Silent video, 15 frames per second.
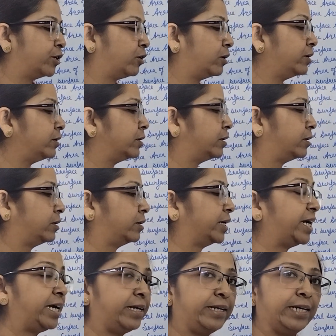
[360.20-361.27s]
your
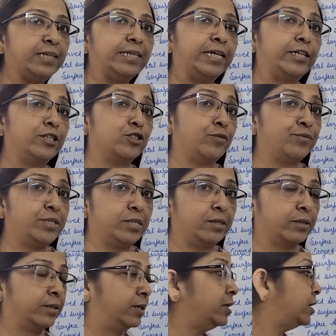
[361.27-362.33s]
area, that is of
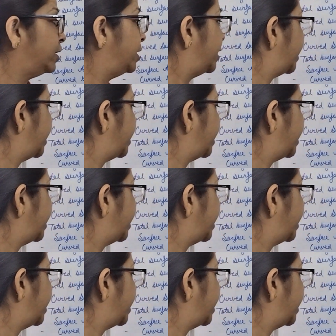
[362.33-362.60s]
circle,